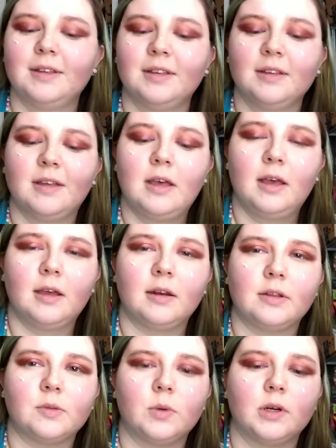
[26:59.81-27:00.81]
And
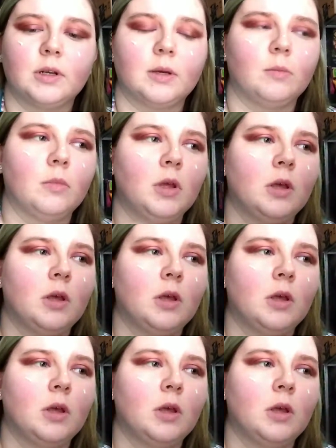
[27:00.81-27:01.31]
it's wintertime.